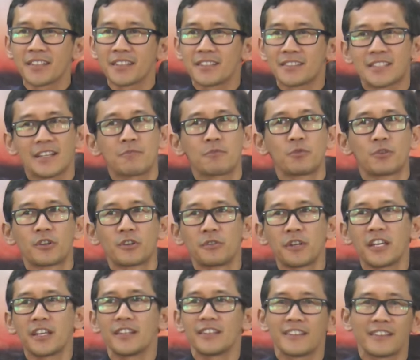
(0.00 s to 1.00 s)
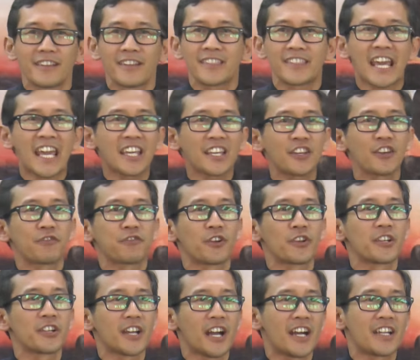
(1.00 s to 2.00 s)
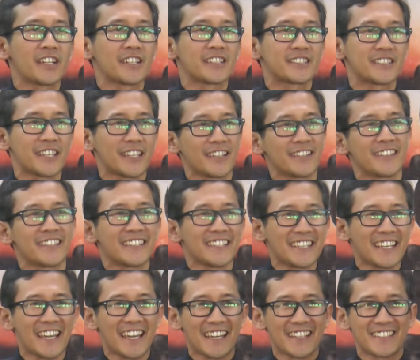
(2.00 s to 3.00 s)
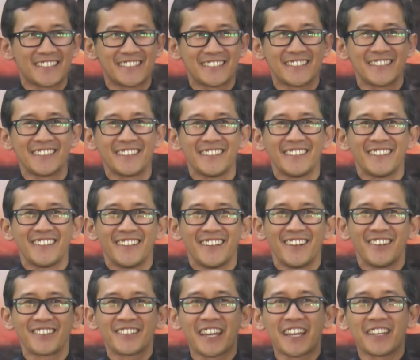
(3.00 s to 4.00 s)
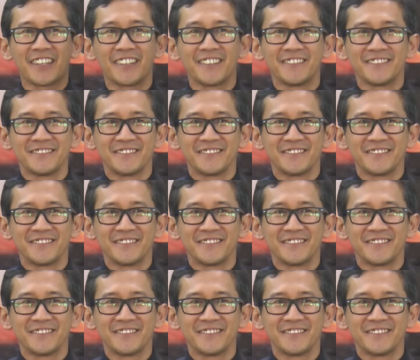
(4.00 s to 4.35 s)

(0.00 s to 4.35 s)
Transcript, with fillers: some worry, thank you for your honesty. Yes. Okay.